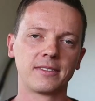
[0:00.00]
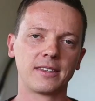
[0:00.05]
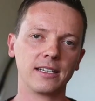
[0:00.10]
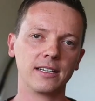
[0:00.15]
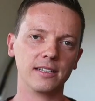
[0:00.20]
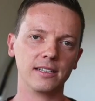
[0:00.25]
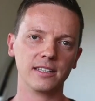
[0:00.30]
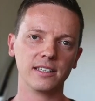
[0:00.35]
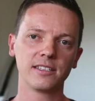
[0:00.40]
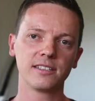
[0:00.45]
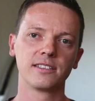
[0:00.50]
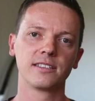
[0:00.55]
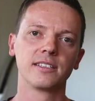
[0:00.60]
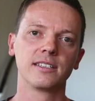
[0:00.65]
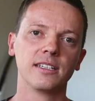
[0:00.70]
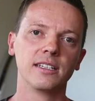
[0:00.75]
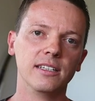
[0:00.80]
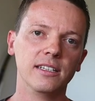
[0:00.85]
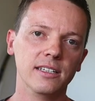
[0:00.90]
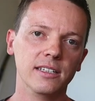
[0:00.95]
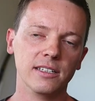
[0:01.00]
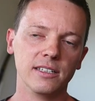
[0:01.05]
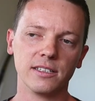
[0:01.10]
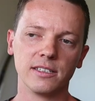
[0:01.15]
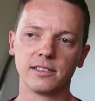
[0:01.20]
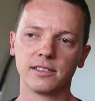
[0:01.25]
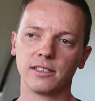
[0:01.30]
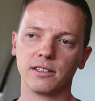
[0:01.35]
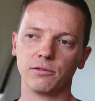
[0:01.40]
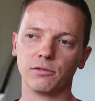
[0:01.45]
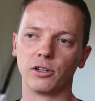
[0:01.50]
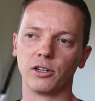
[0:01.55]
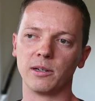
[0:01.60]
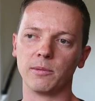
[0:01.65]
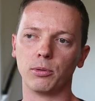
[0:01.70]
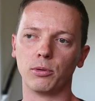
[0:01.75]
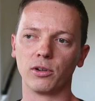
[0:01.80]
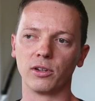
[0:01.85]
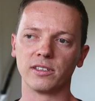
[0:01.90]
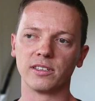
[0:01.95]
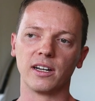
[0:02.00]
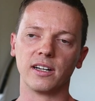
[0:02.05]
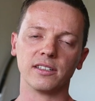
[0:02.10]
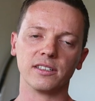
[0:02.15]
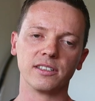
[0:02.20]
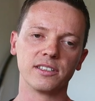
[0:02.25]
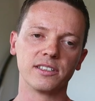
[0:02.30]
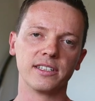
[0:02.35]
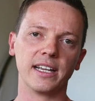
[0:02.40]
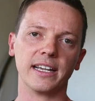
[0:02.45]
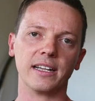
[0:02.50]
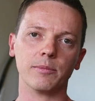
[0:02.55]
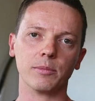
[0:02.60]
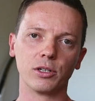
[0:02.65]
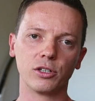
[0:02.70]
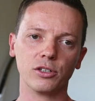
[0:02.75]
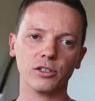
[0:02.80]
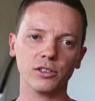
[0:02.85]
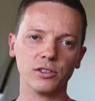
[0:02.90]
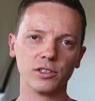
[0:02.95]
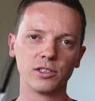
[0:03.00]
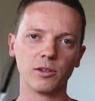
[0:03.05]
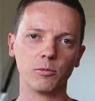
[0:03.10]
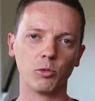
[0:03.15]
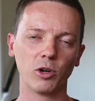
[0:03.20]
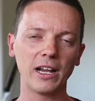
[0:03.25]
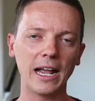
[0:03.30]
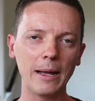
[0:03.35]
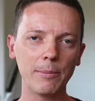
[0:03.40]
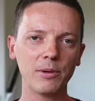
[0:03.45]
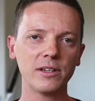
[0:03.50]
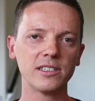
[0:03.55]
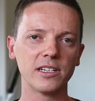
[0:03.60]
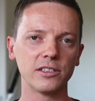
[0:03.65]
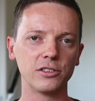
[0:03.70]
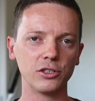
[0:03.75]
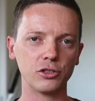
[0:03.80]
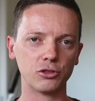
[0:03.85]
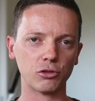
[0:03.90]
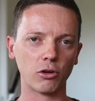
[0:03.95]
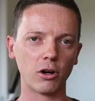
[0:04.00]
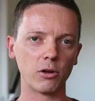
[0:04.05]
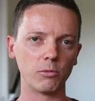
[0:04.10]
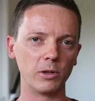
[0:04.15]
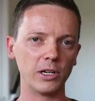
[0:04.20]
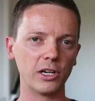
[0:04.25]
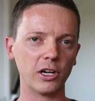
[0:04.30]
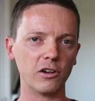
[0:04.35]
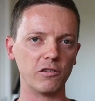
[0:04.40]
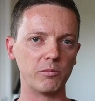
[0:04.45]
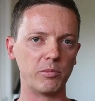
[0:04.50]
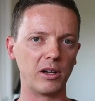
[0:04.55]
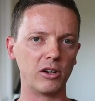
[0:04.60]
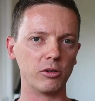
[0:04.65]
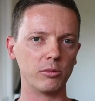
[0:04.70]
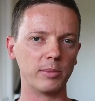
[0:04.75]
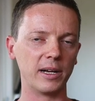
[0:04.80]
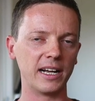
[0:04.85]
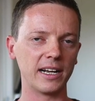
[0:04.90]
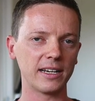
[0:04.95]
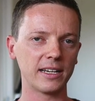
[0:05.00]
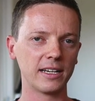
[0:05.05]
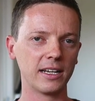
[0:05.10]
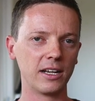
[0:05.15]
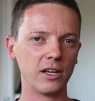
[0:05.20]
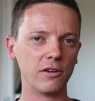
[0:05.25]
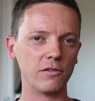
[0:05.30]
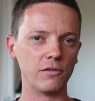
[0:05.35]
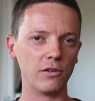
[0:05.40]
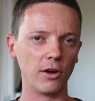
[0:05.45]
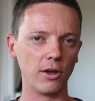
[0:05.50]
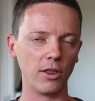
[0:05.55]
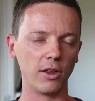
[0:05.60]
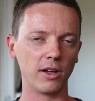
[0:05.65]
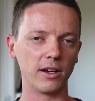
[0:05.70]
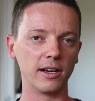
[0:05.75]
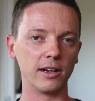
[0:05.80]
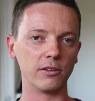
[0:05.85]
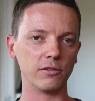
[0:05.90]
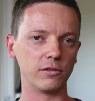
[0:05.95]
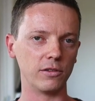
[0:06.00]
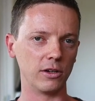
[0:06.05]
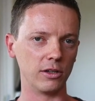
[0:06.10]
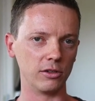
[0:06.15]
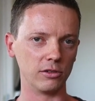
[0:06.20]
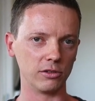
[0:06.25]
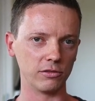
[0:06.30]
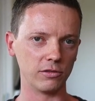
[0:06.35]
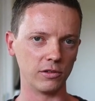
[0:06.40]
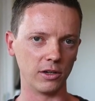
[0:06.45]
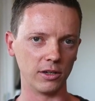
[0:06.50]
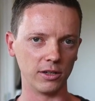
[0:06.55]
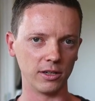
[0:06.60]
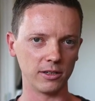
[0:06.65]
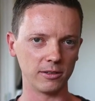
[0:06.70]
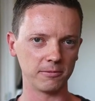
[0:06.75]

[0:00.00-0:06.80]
this is very important to understand because what happens as you draw a recurve bow back further and further and further?